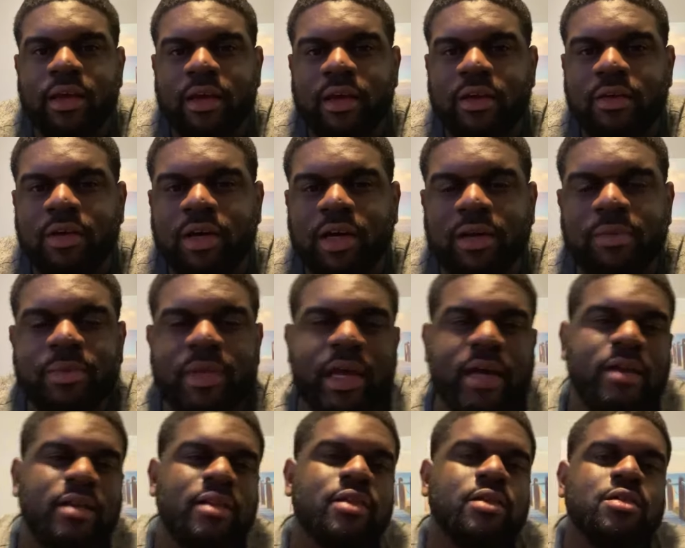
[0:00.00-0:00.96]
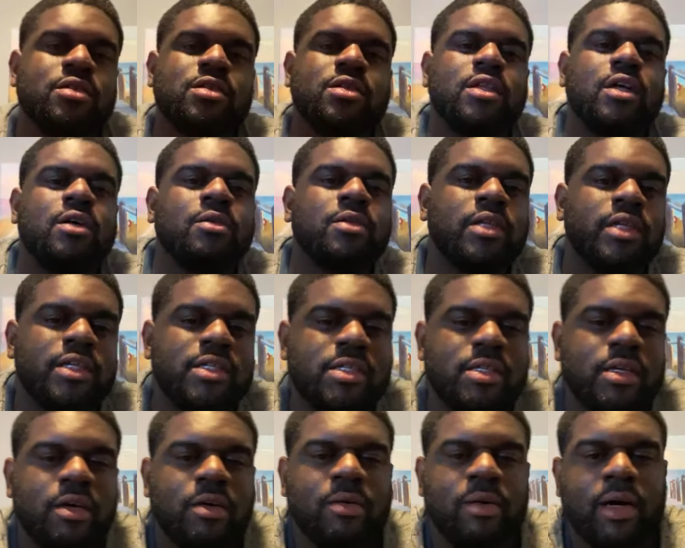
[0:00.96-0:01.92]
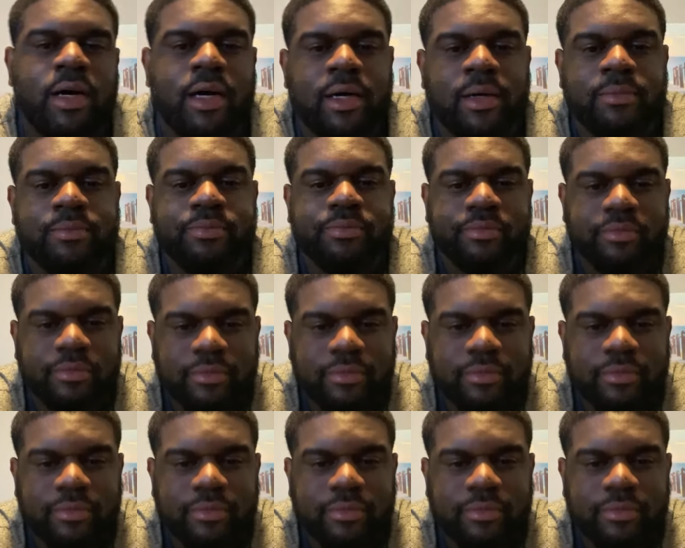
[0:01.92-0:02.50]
It'll come down a little slowly. So I'm